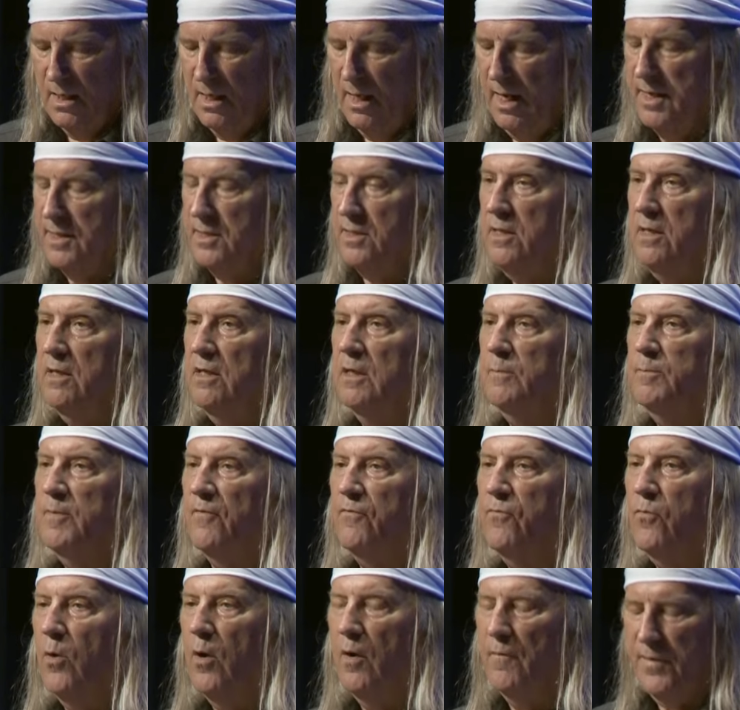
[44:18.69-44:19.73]
a year
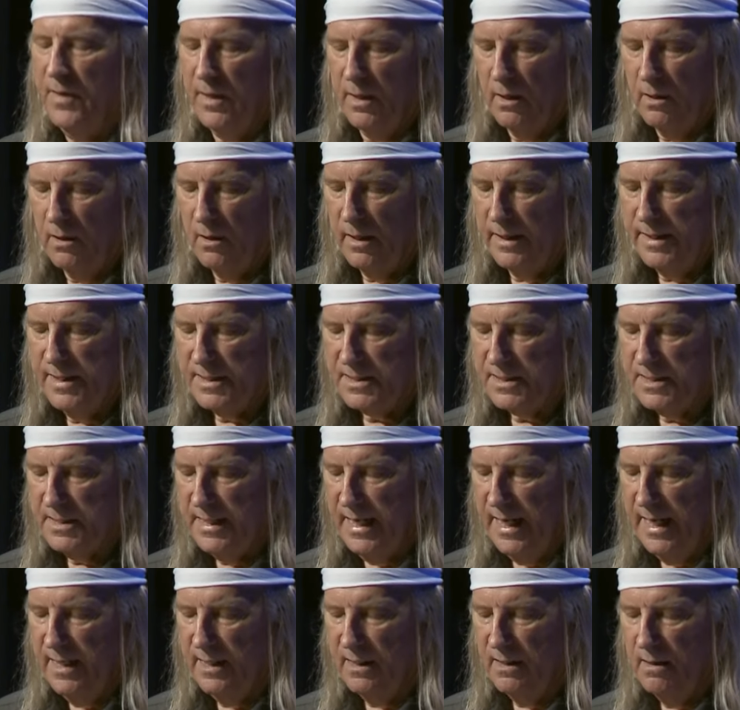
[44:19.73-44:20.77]
before the earliest
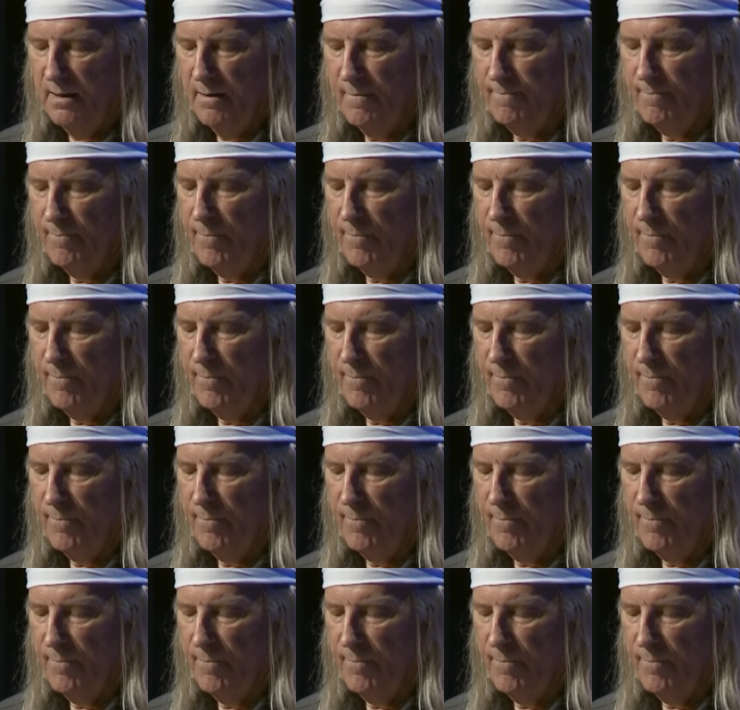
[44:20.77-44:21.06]
date